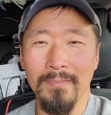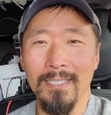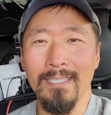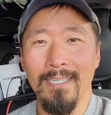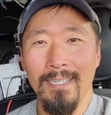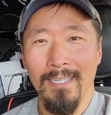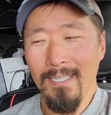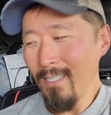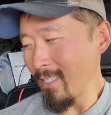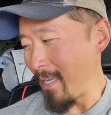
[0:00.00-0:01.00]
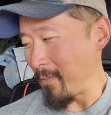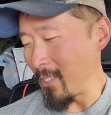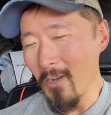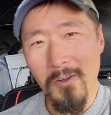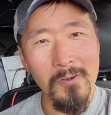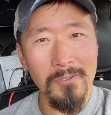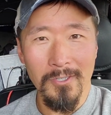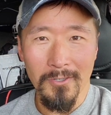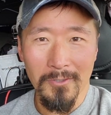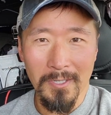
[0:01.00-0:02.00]
But time to go
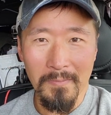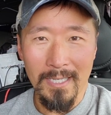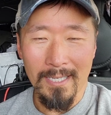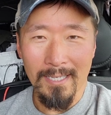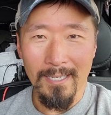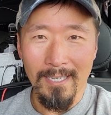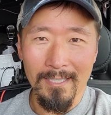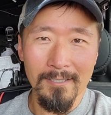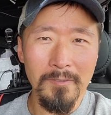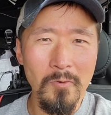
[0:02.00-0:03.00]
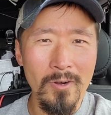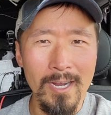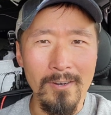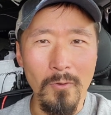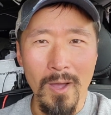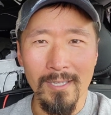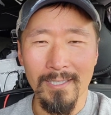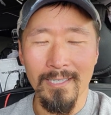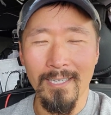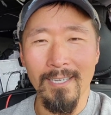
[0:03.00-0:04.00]
to something uh, a little more higher
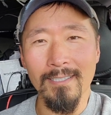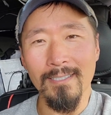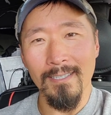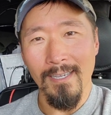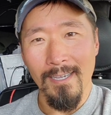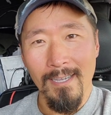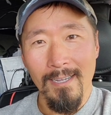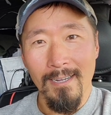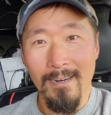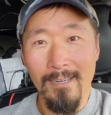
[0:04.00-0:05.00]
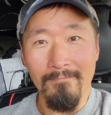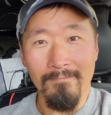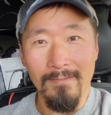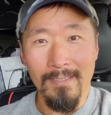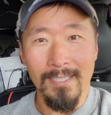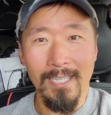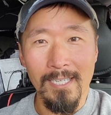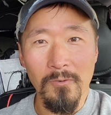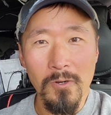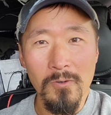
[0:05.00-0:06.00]
quality, I guess. All right, let's
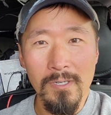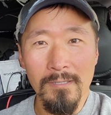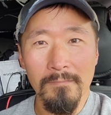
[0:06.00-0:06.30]
get on the road.